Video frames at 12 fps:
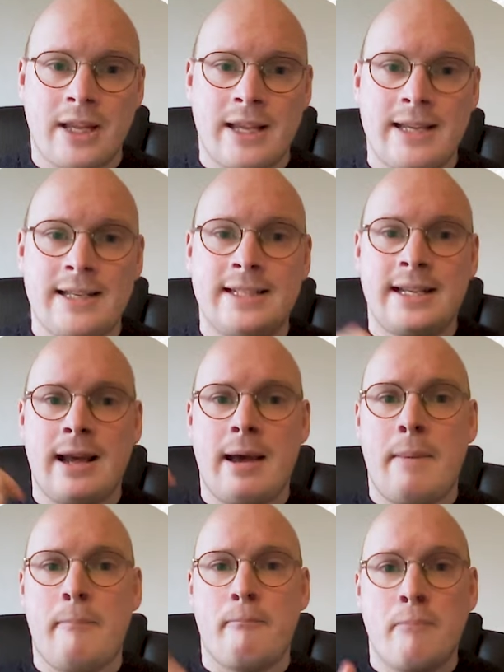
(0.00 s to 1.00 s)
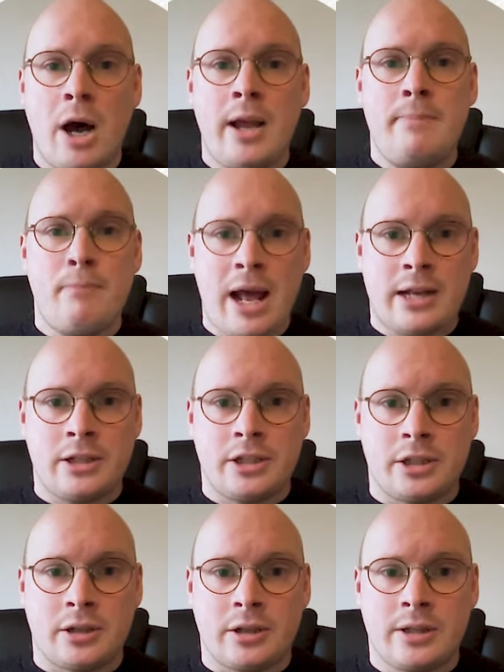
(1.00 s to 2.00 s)
is my
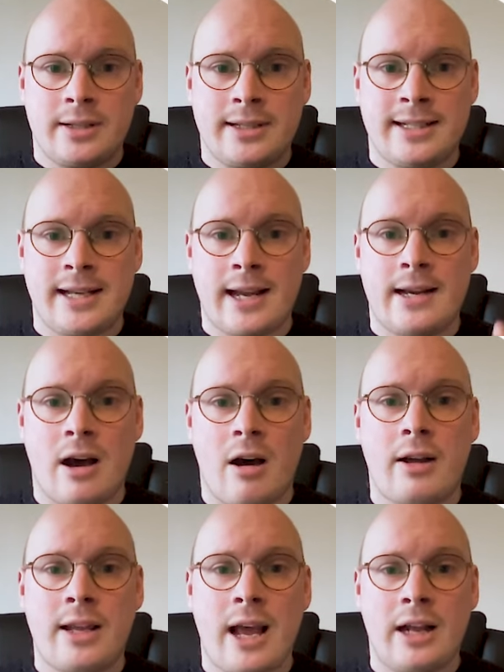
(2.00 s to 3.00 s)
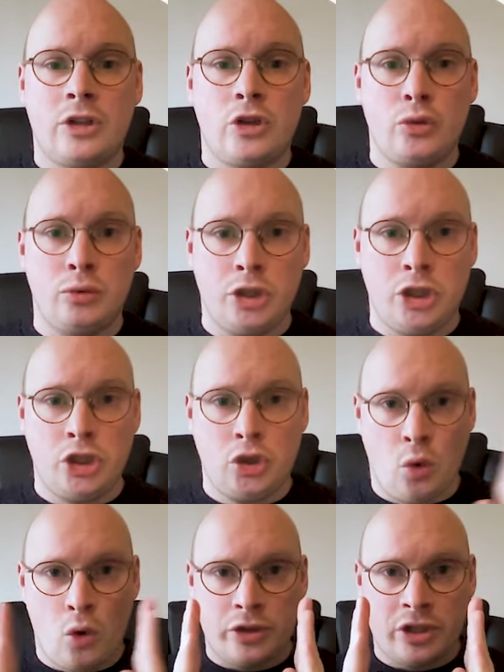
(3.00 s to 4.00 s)
manager said I had to
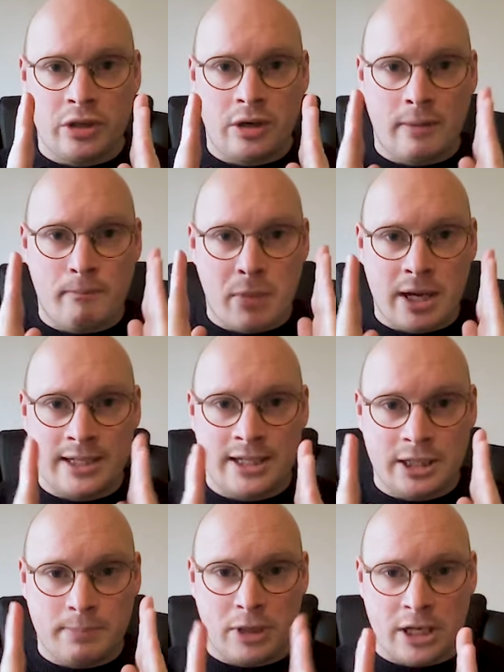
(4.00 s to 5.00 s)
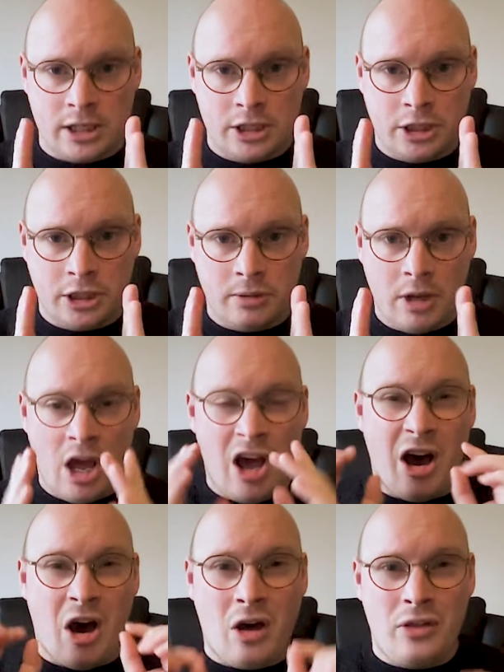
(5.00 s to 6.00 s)
shorten my speech,
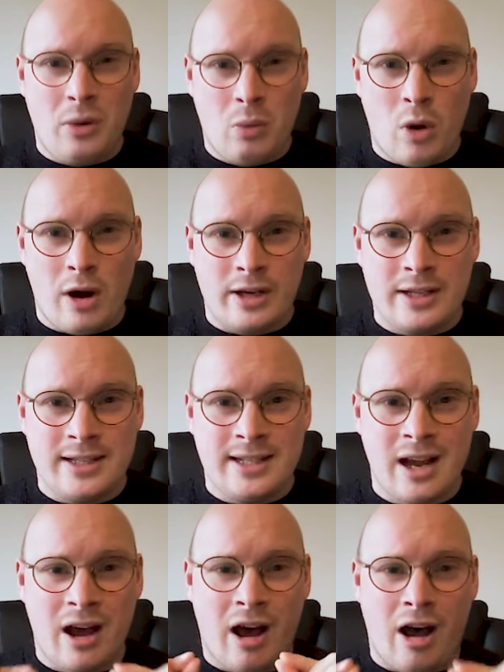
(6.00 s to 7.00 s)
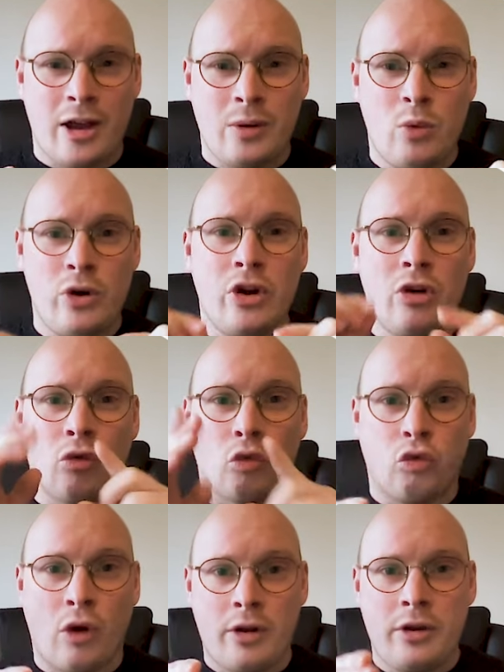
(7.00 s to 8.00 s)
otherwise I would
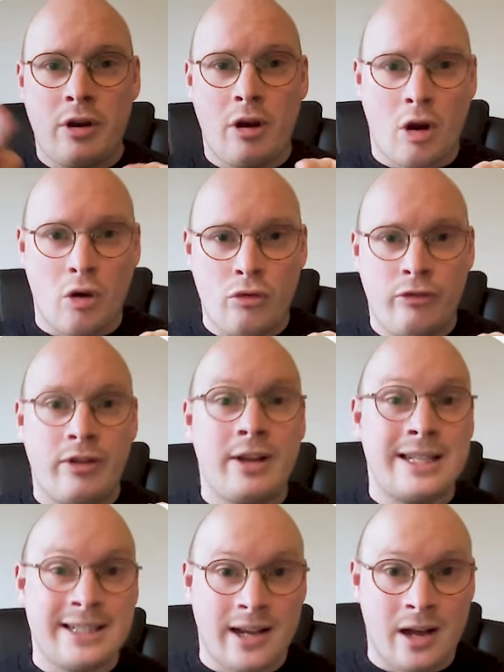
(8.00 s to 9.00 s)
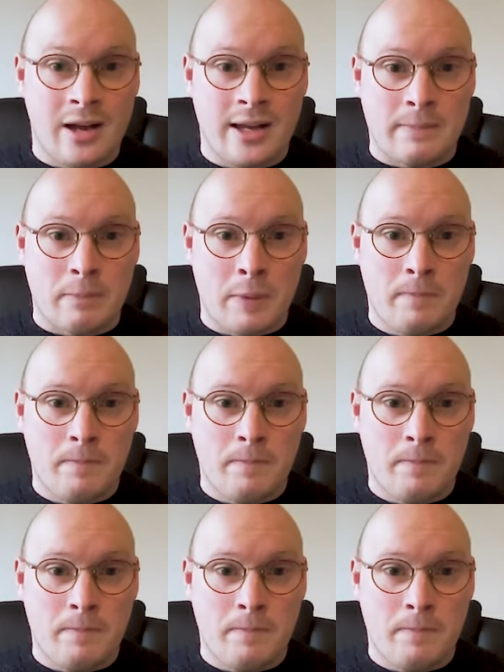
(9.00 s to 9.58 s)
run over time.